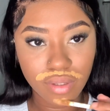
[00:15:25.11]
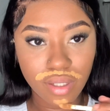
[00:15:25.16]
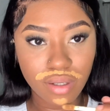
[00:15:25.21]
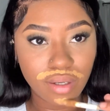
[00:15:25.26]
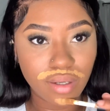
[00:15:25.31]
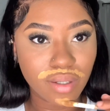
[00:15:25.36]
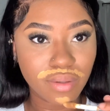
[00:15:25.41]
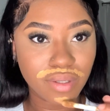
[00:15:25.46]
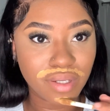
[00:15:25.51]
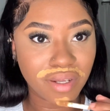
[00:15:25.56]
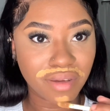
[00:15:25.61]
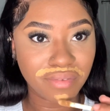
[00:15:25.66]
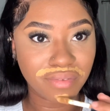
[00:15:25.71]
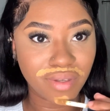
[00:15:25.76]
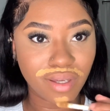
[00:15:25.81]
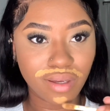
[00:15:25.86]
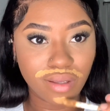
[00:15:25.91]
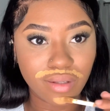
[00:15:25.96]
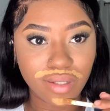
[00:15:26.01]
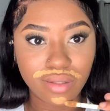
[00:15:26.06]
How could I
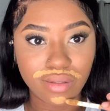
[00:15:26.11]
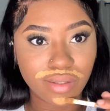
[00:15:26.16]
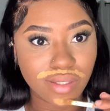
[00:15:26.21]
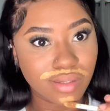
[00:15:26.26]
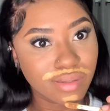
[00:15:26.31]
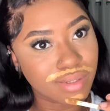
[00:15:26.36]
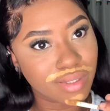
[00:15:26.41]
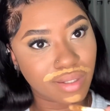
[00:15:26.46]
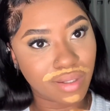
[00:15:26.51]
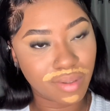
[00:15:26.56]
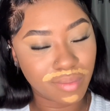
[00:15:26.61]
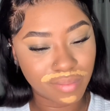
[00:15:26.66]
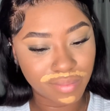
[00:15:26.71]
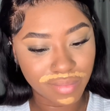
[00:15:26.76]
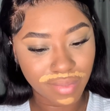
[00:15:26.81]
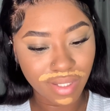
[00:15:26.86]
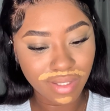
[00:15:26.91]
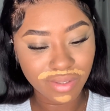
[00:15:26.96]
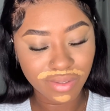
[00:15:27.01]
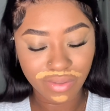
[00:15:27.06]
forget this step?
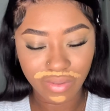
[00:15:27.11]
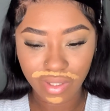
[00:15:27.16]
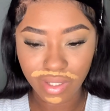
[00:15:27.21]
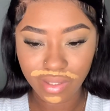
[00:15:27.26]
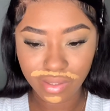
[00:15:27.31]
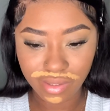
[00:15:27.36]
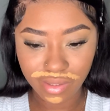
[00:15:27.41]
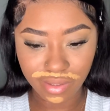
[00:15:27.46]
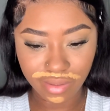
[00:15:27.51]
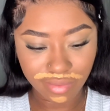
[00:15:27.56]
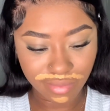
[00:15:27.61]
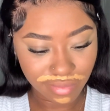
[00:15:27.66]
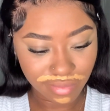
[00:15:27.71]
That's crazy.